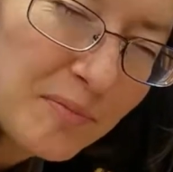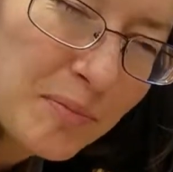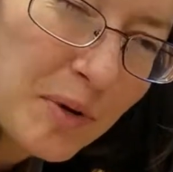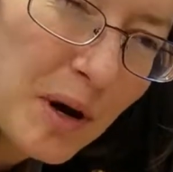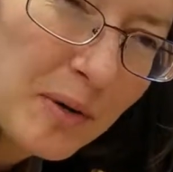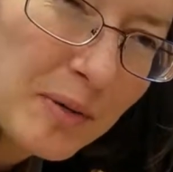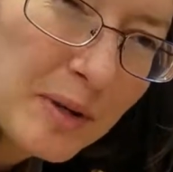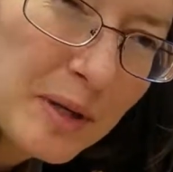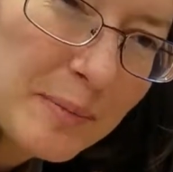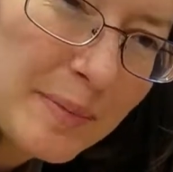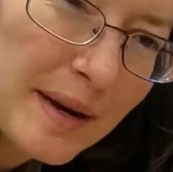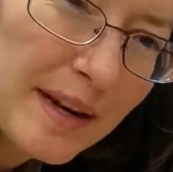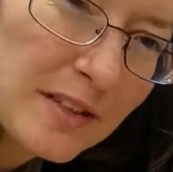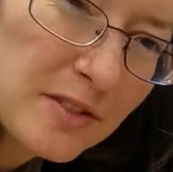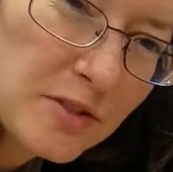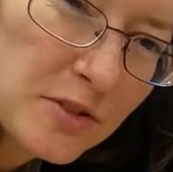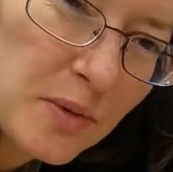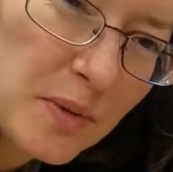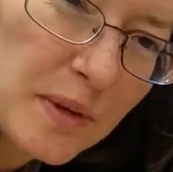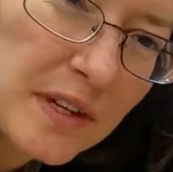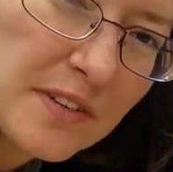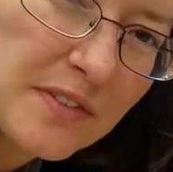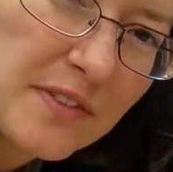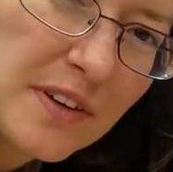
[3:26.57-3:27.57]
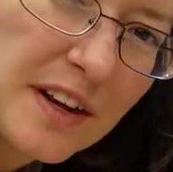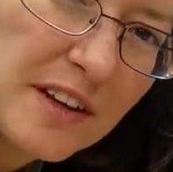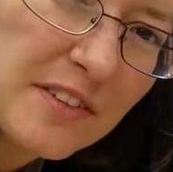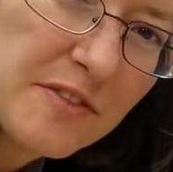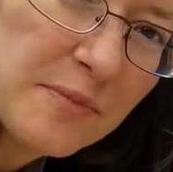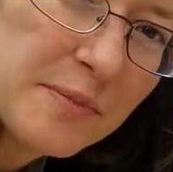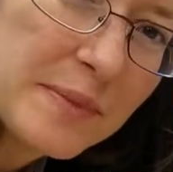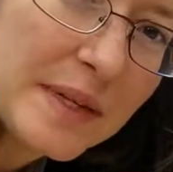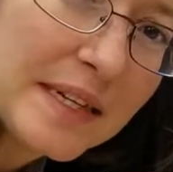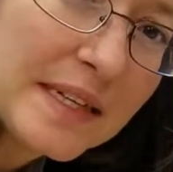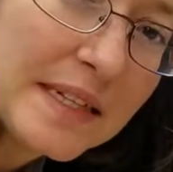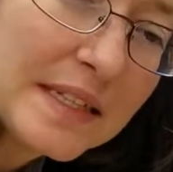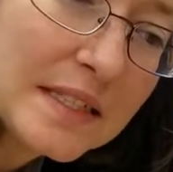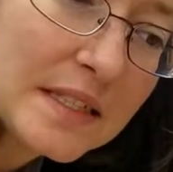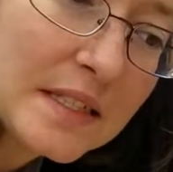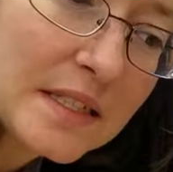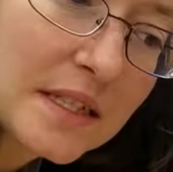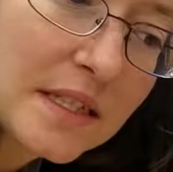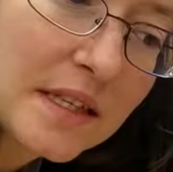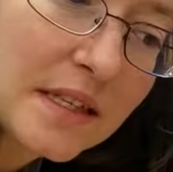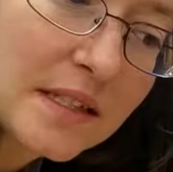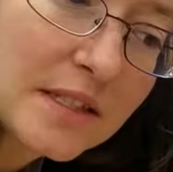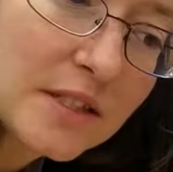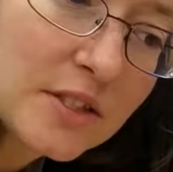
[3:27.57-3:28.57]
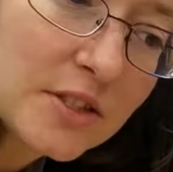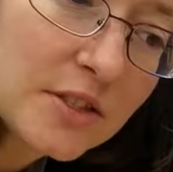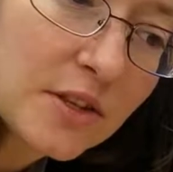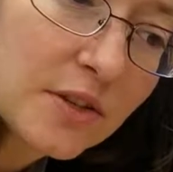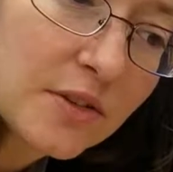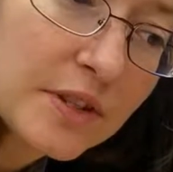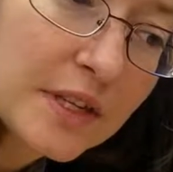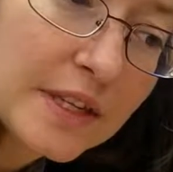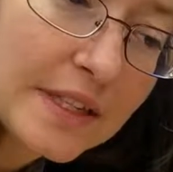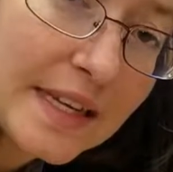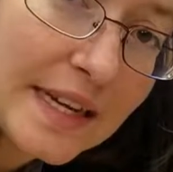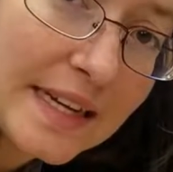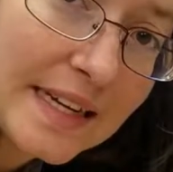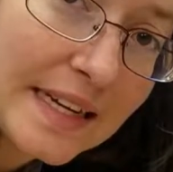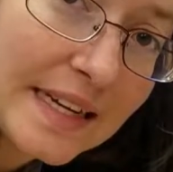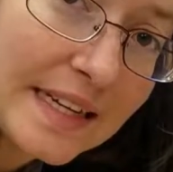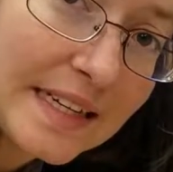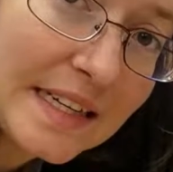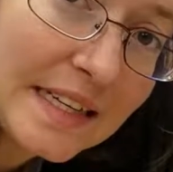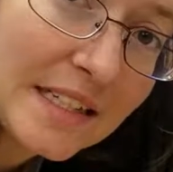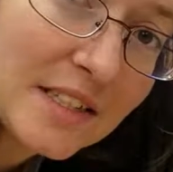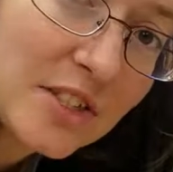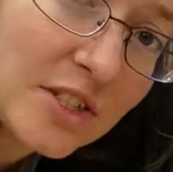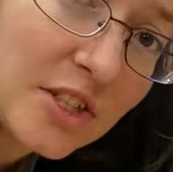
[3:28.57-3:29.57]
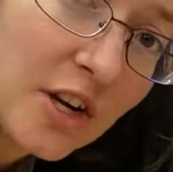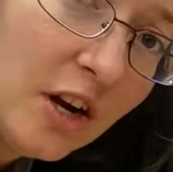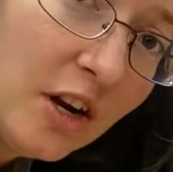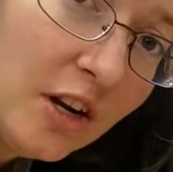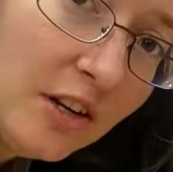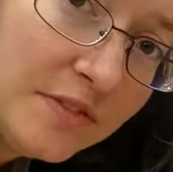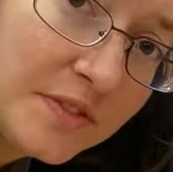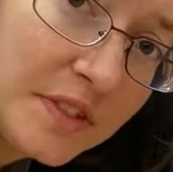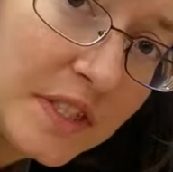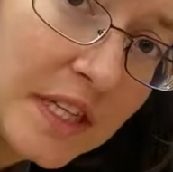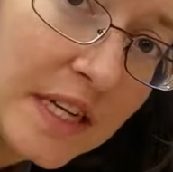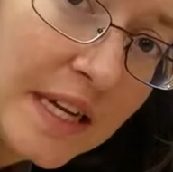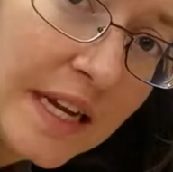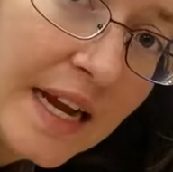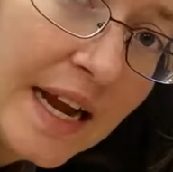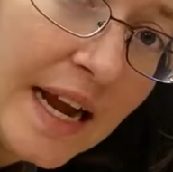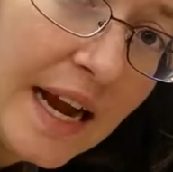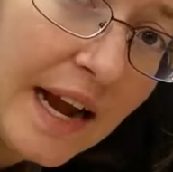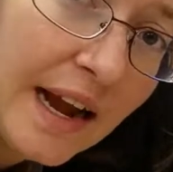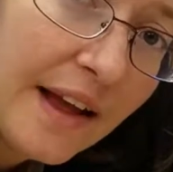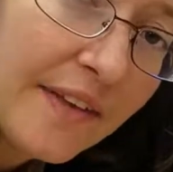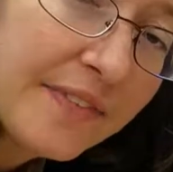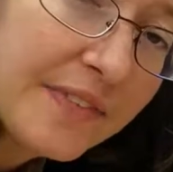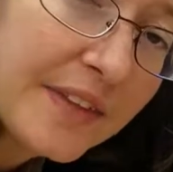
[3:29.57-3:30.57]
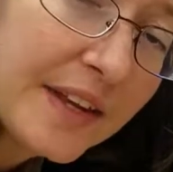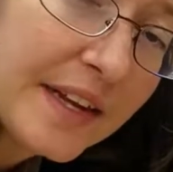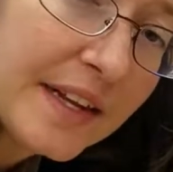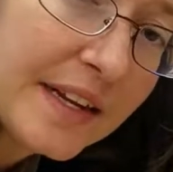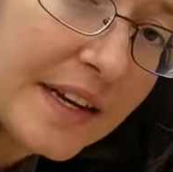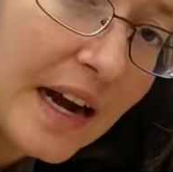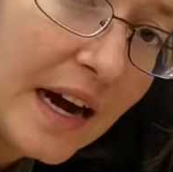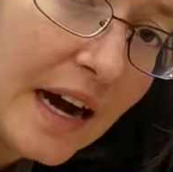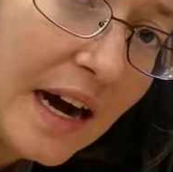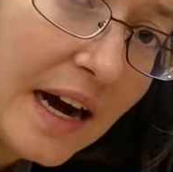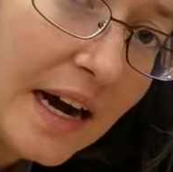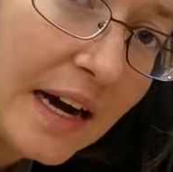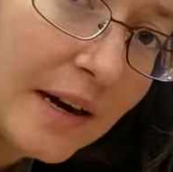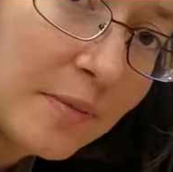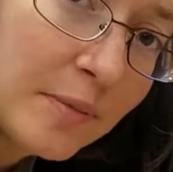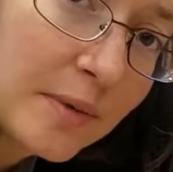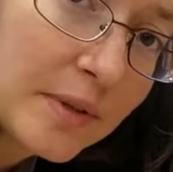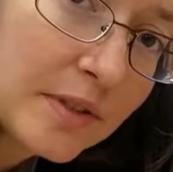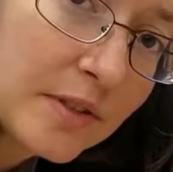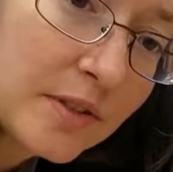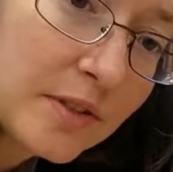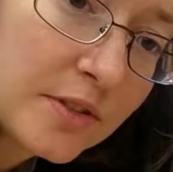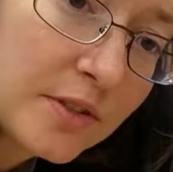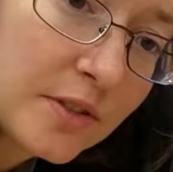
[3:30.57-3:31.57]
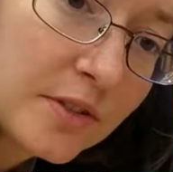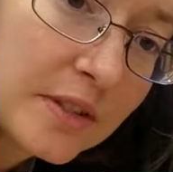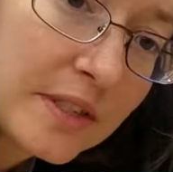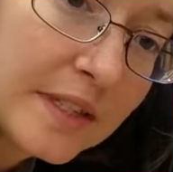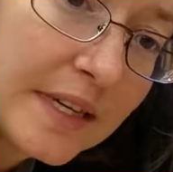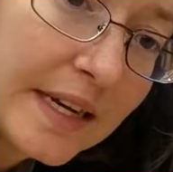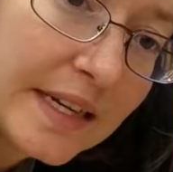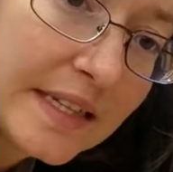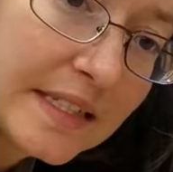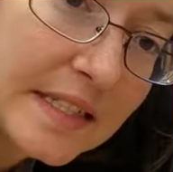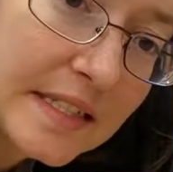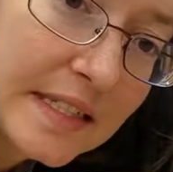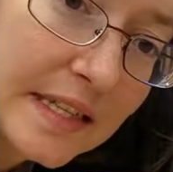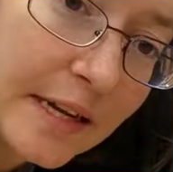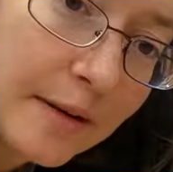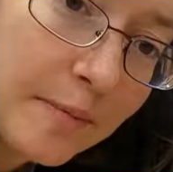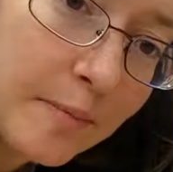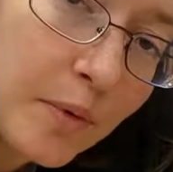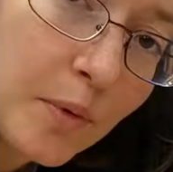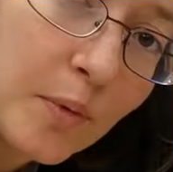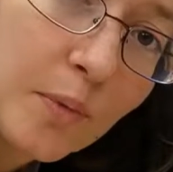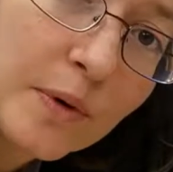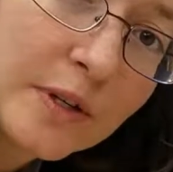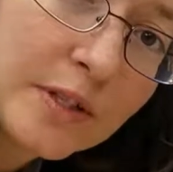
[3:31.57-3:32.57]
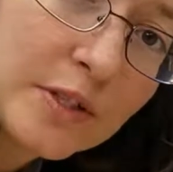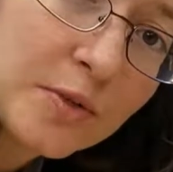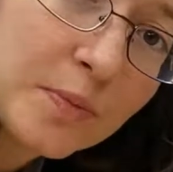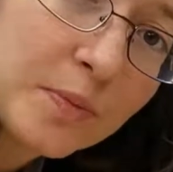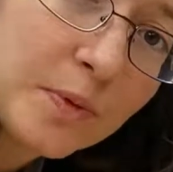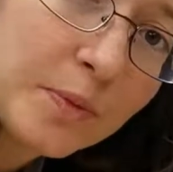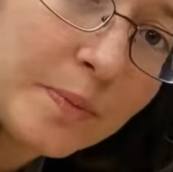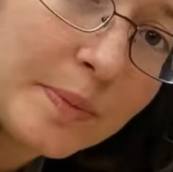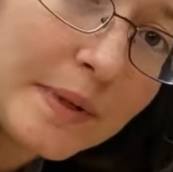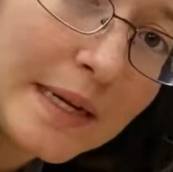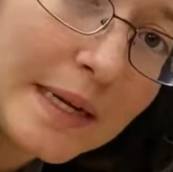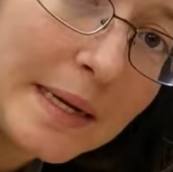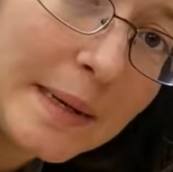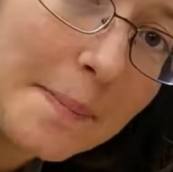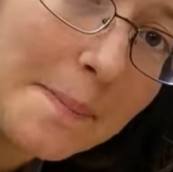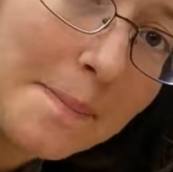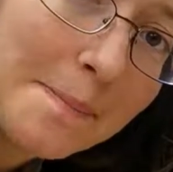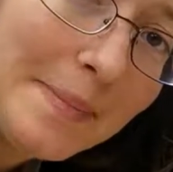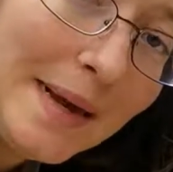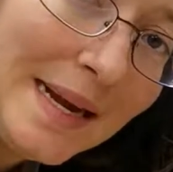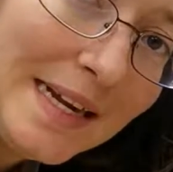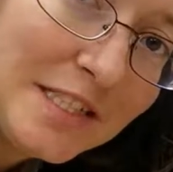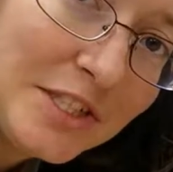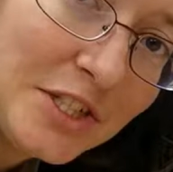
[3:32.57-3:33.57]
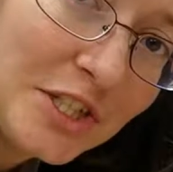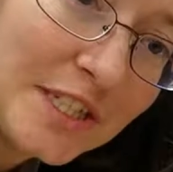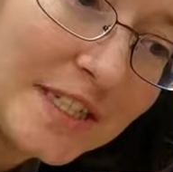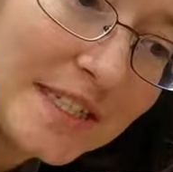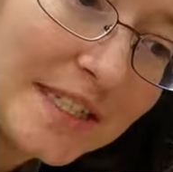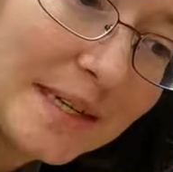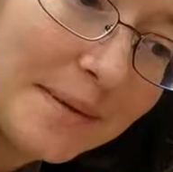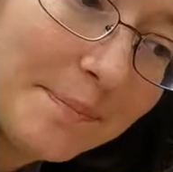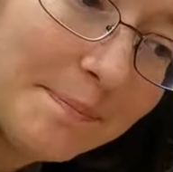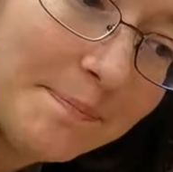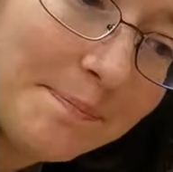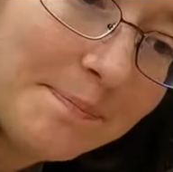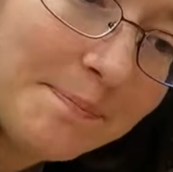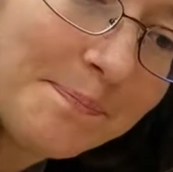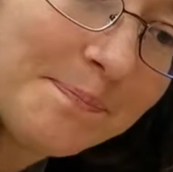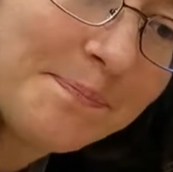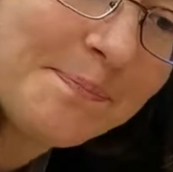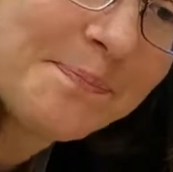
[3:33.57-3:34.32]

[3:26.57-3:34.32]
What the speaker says: probably about 25 minutes, so that they can get soft, and then I will do the next step, which will be mashing them.